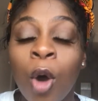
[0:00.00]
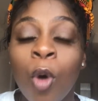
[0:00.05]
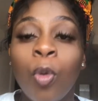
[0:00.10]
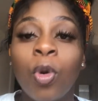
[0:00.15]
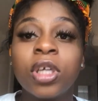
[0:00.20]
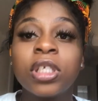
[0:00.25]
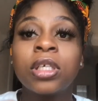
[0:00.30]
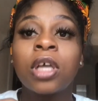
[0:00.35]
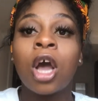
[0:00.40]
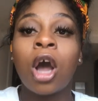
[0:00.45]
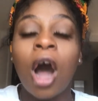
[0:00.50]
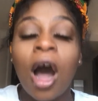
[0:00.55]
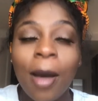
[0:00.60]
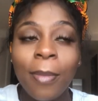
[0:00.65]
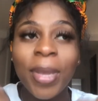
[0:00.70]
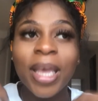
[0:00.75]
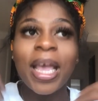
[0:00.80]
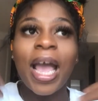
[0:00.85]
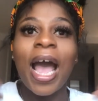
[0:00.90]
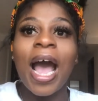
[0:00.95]
was
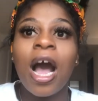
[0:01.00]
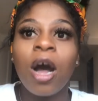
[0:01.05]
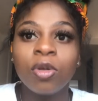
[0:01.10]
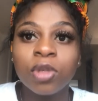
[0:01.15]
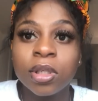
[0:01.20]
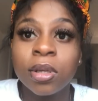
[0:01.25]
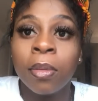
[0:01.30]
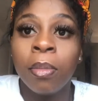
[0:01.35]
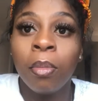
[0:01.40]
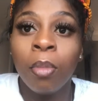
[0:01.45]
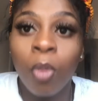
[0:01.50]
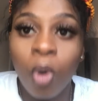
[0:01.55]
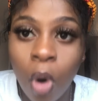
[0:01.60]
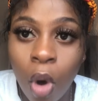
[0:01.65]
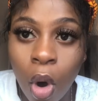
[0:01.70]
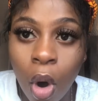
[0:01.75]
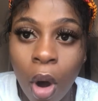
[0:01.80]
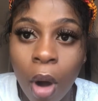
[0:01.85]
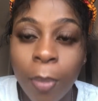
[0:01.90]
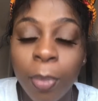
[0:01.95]
coming out
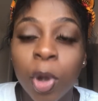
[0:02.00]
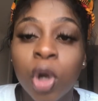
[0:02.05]
more,